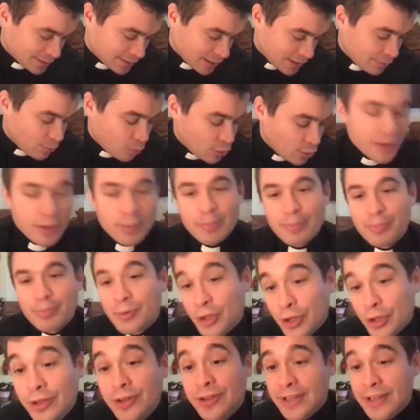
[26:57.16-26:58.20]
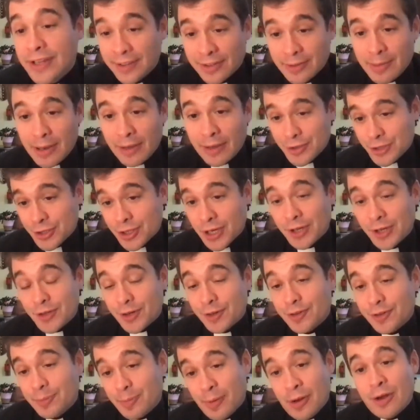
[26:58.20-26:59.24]
one of the good things about the church,
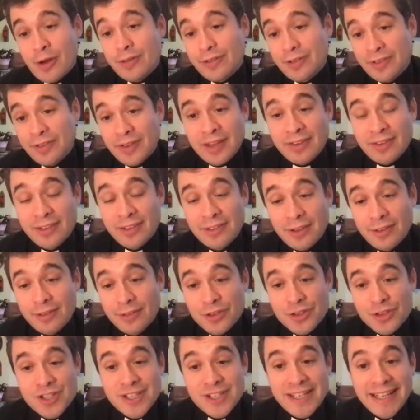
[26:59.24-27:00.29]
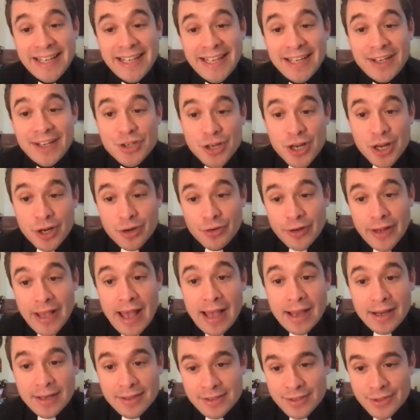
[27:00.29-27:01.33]
I suppose, is it doesn't just knee-jerk
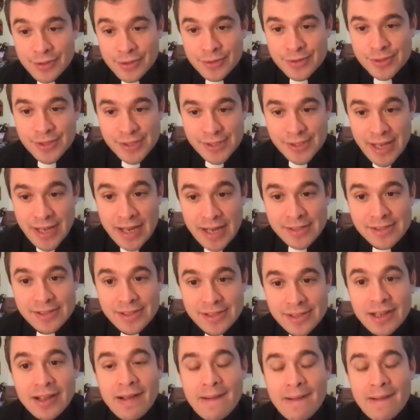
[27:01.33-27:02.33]
react to success.